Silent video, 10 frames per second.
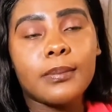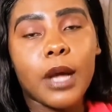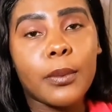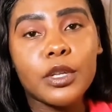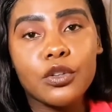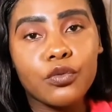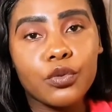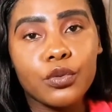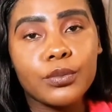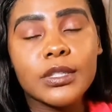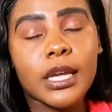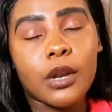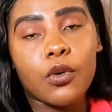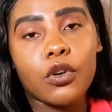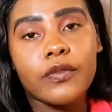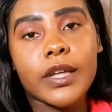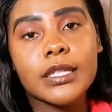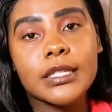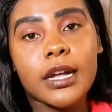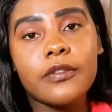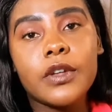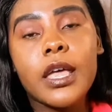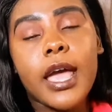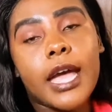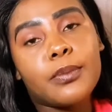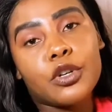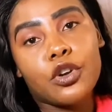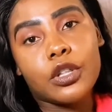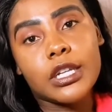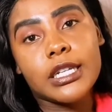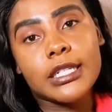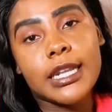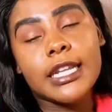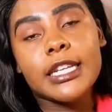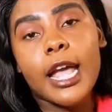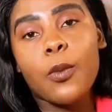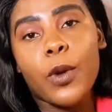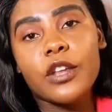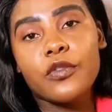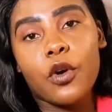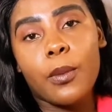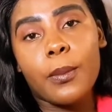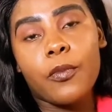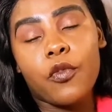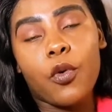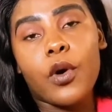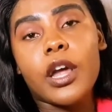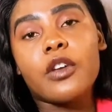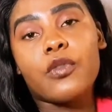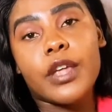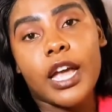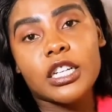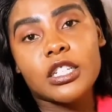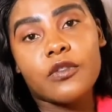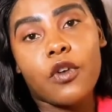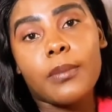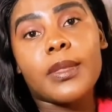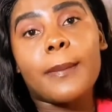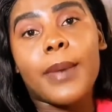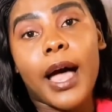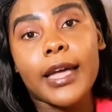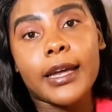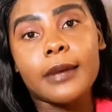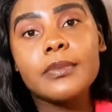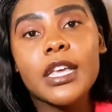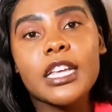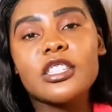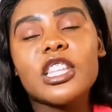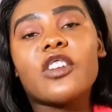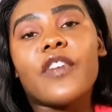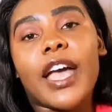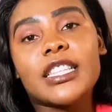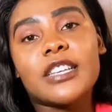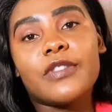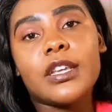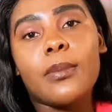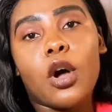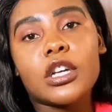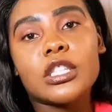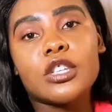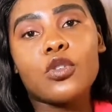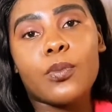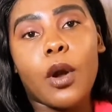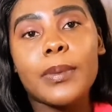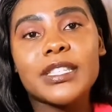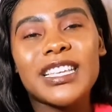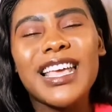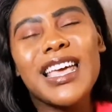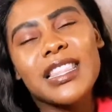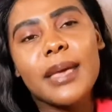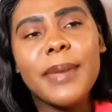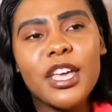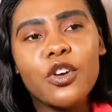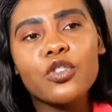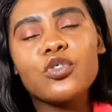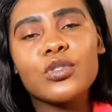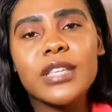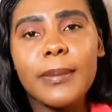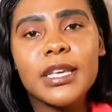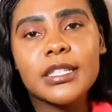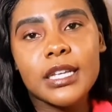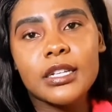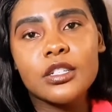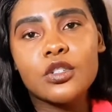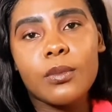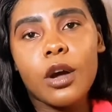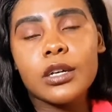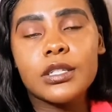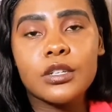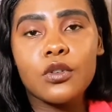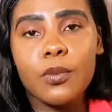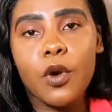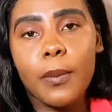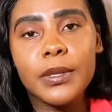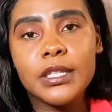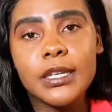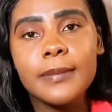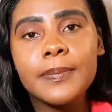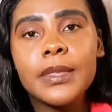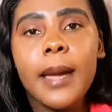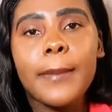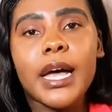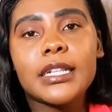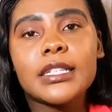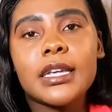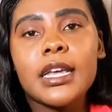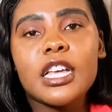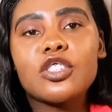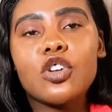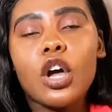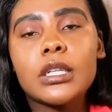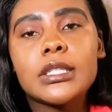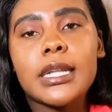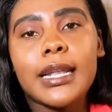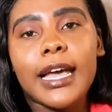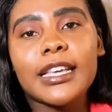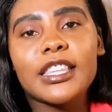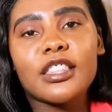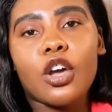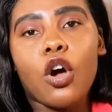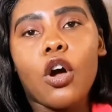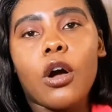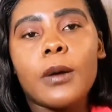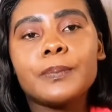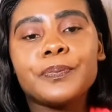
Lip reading: how many rooms and all of that stuff, and put it on the internet and wait for a reaction from the buyer, instead of actively marketing your property. They may go to some extent to marketing your property, but it's not like they are